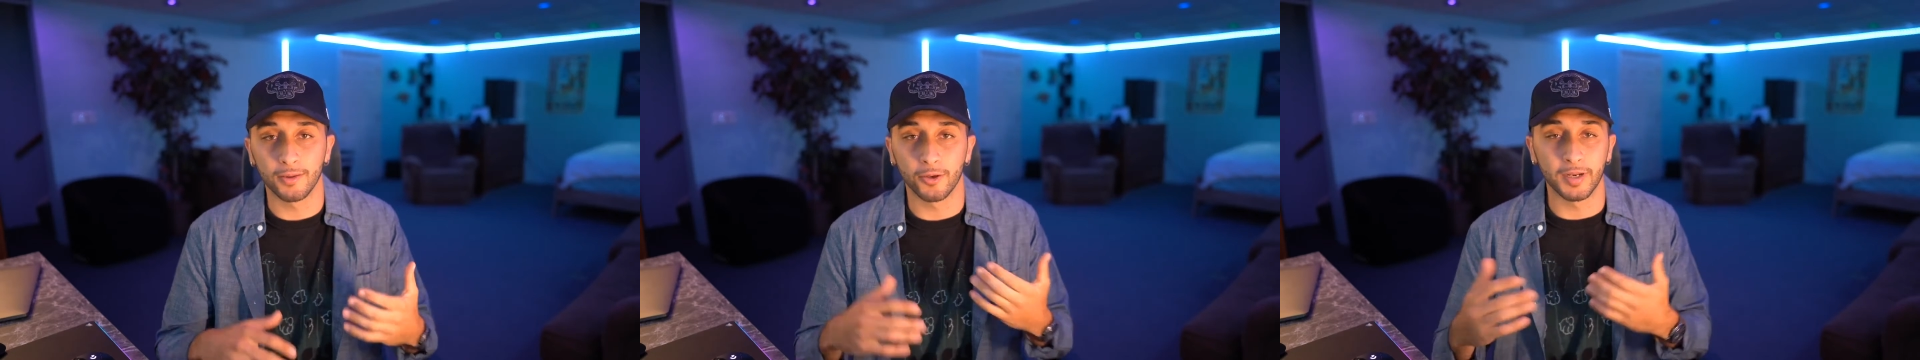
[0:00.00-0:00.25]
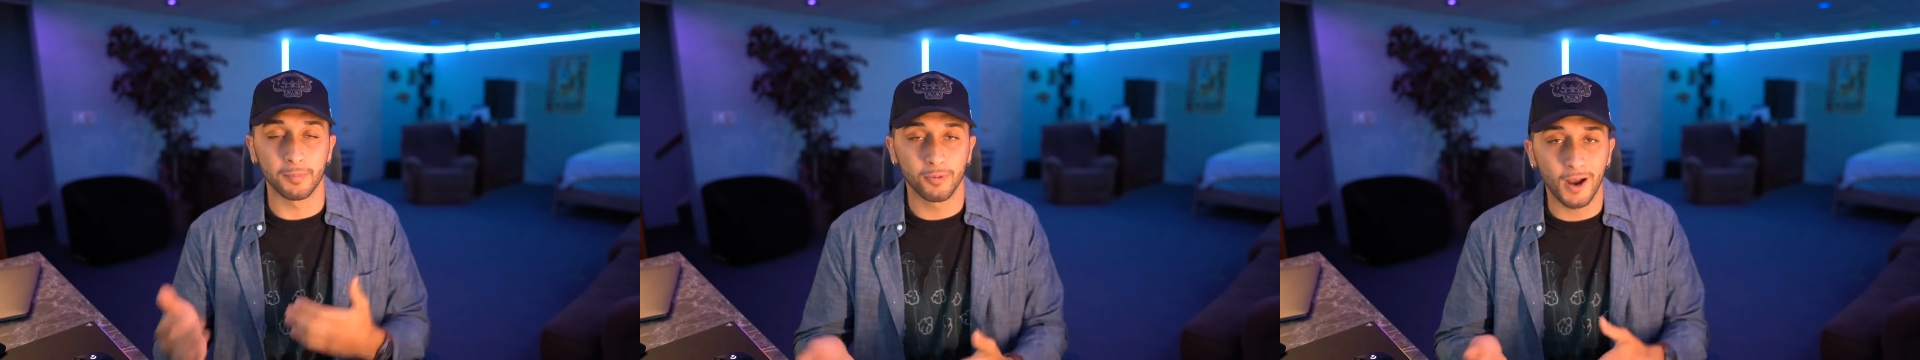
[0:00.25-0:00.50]

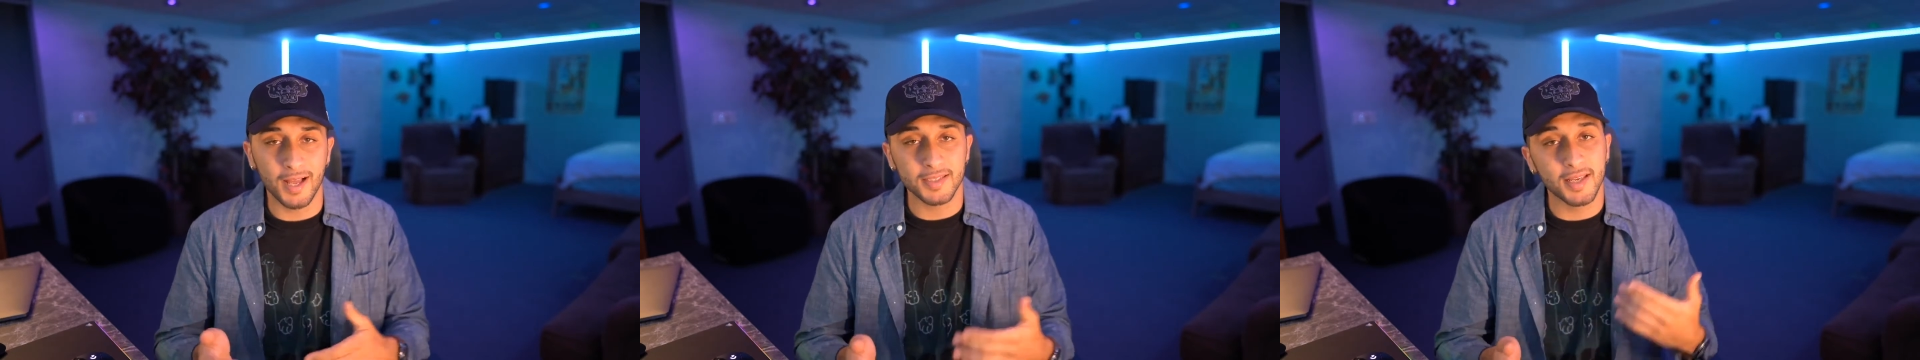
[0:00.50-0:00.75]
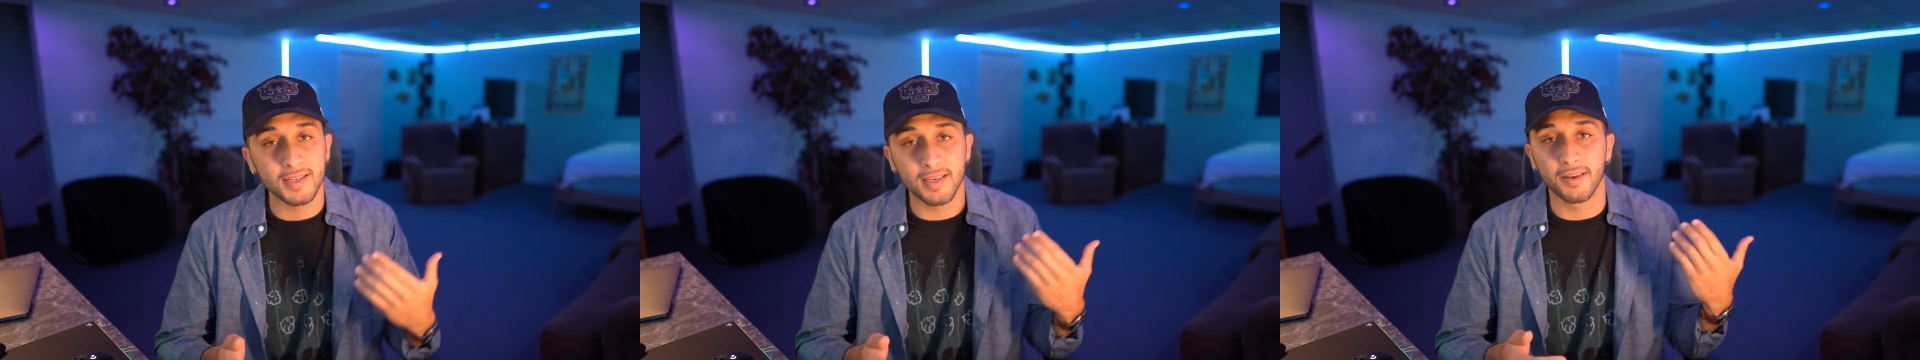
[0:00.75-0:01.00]
learning
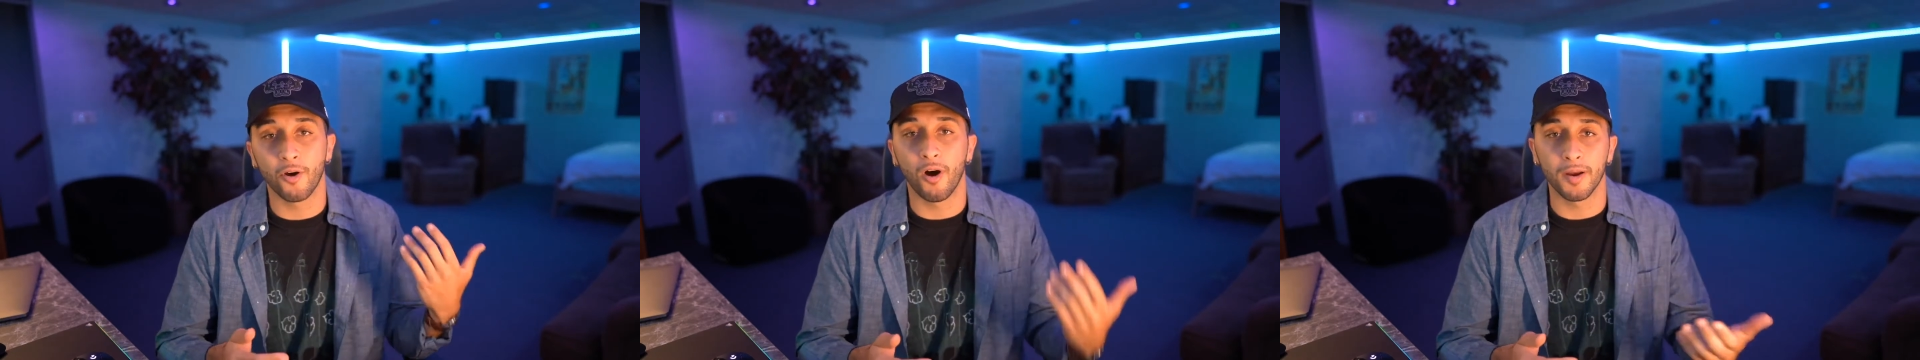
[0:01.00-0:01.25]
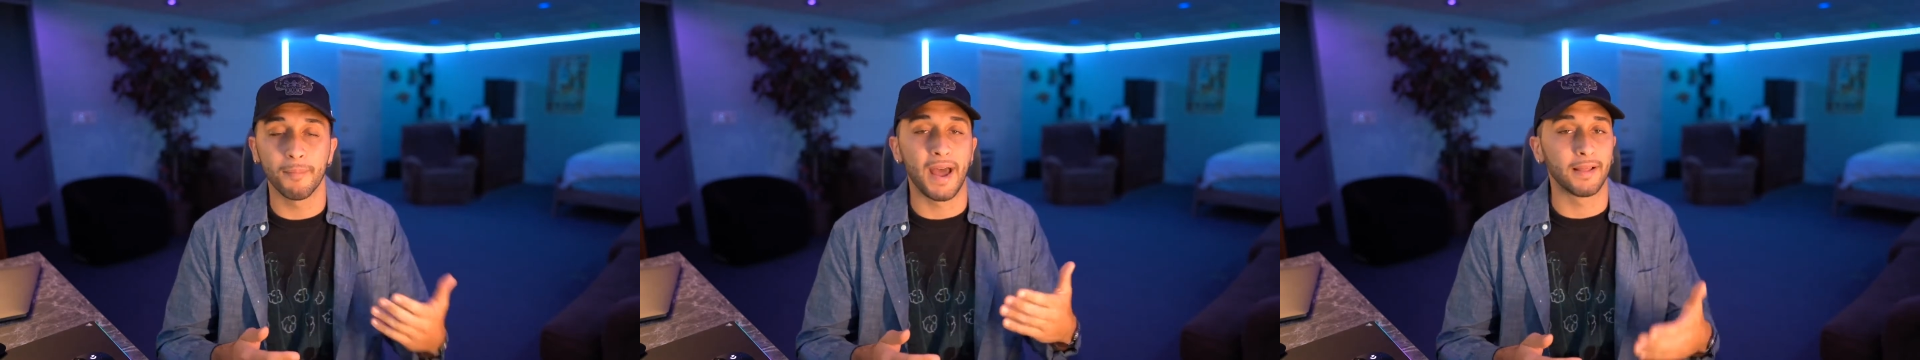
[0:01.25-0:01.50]
process and
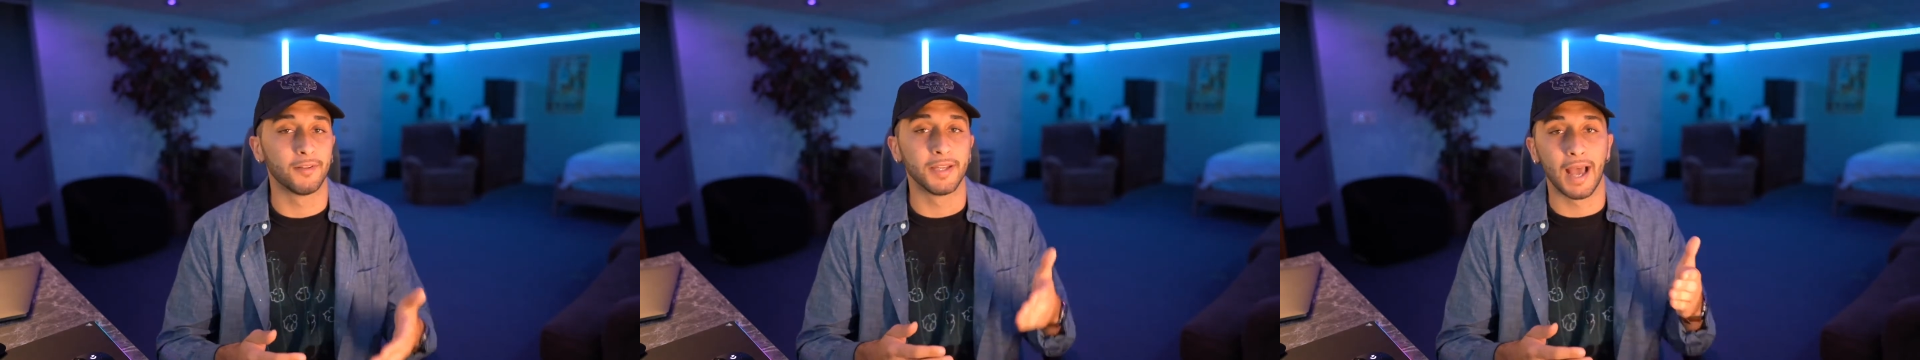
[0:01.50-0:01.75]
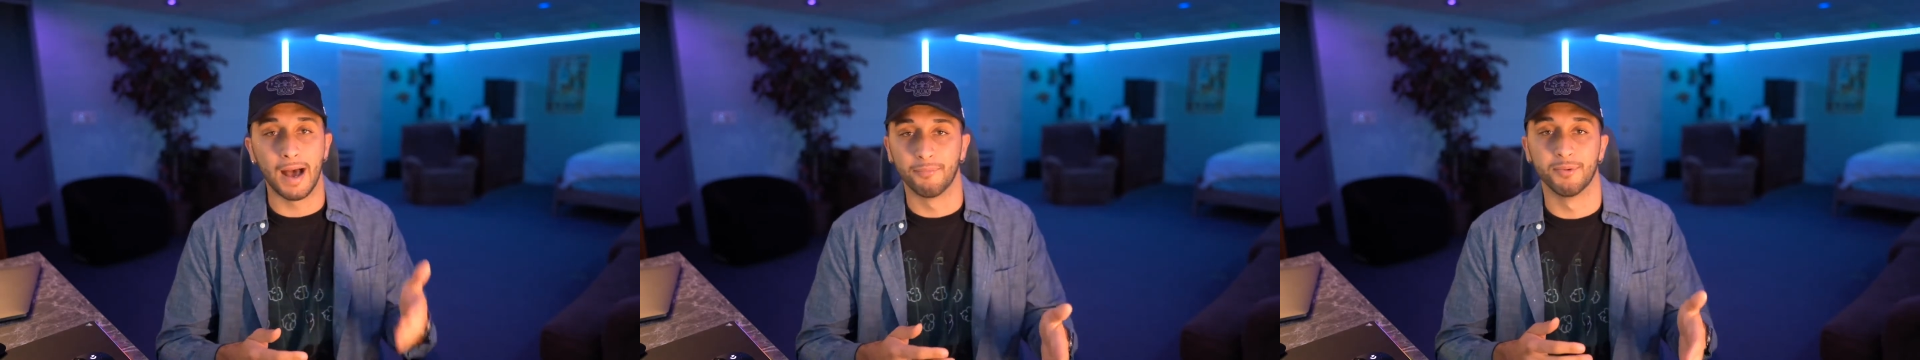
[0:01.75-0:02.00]
automatically
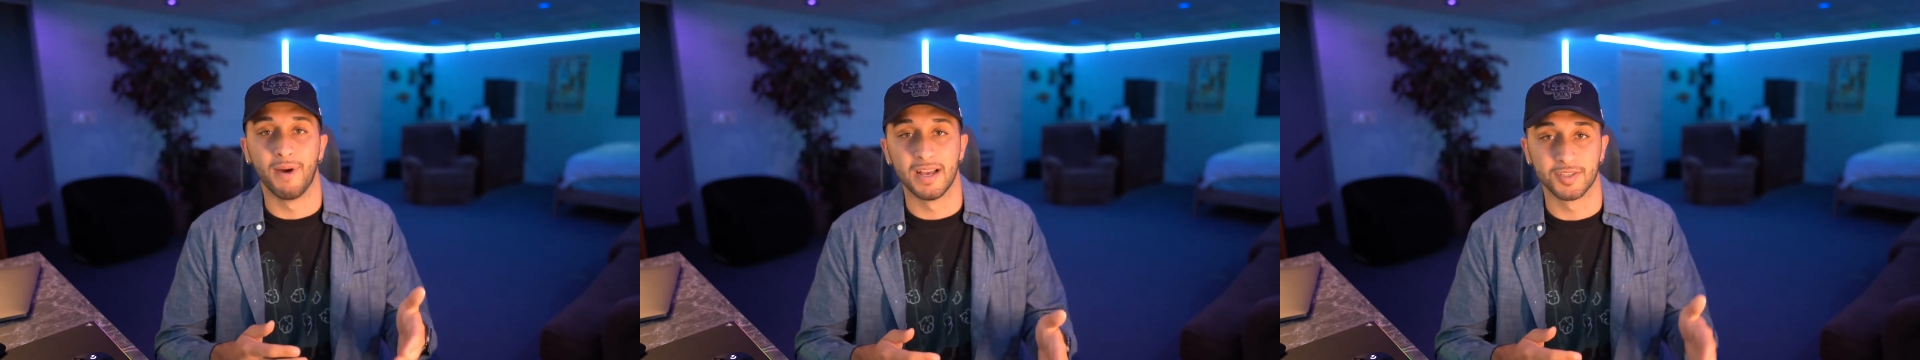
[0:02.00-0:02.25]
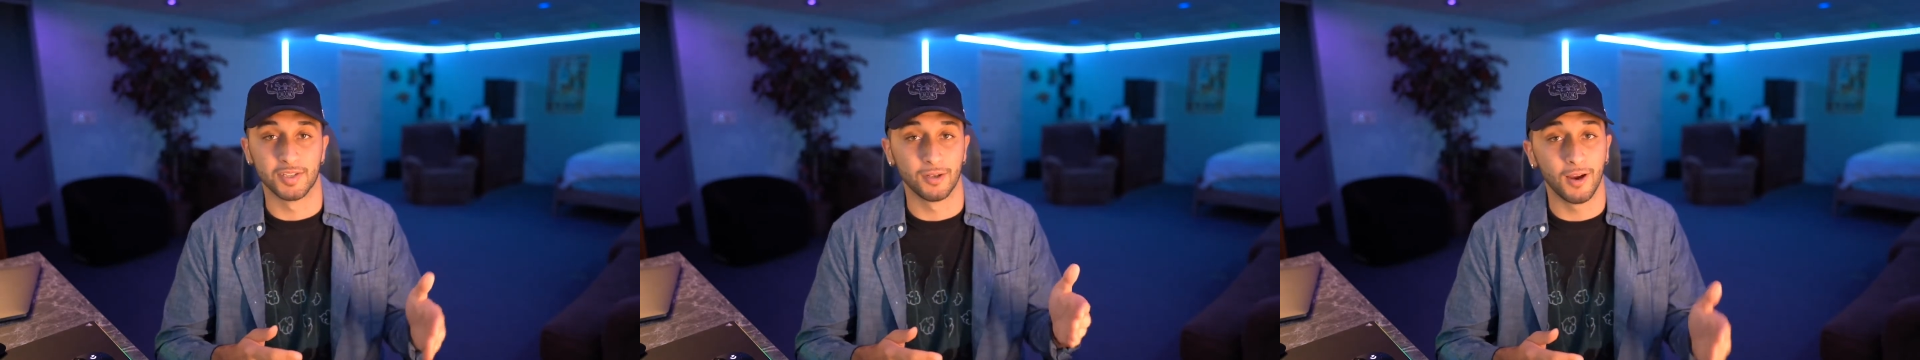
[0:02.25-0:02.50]

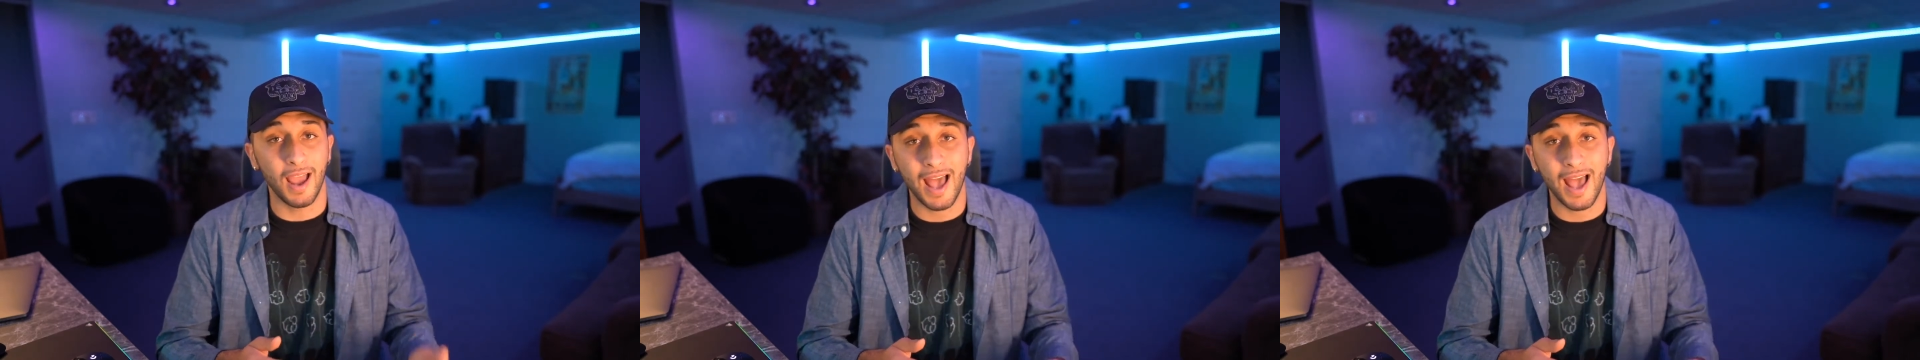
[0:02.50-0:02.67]
optimizing your